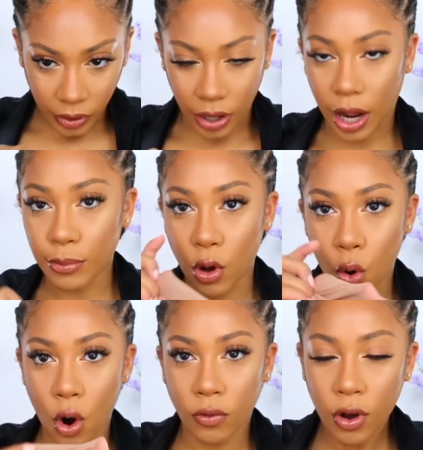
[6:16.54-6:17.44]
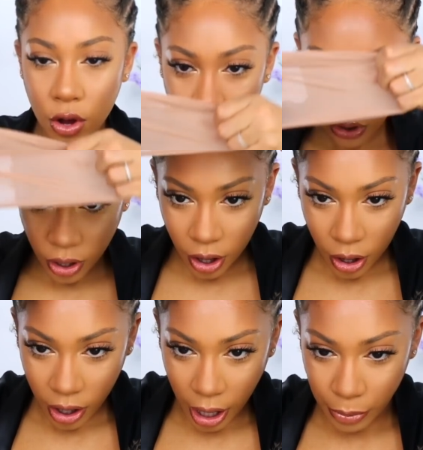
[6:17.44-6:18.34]
All right, got my cornrows,
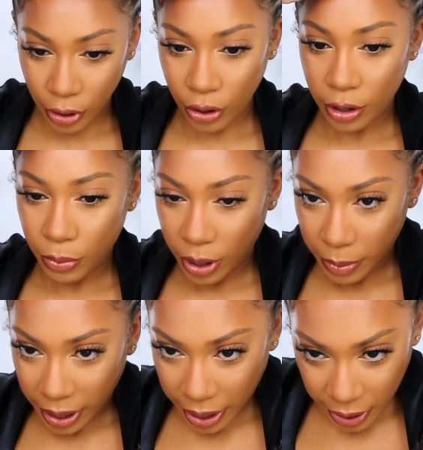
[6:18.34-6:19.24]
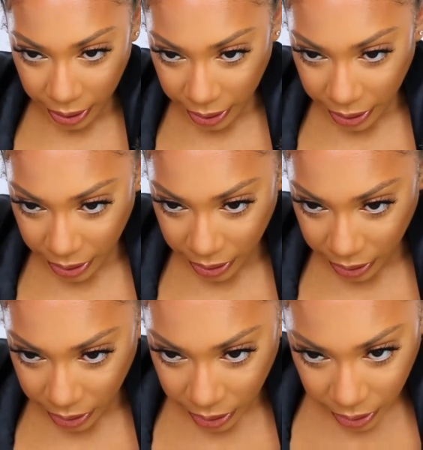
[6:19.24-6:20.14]
y'all. Got my girl to braid my hair again.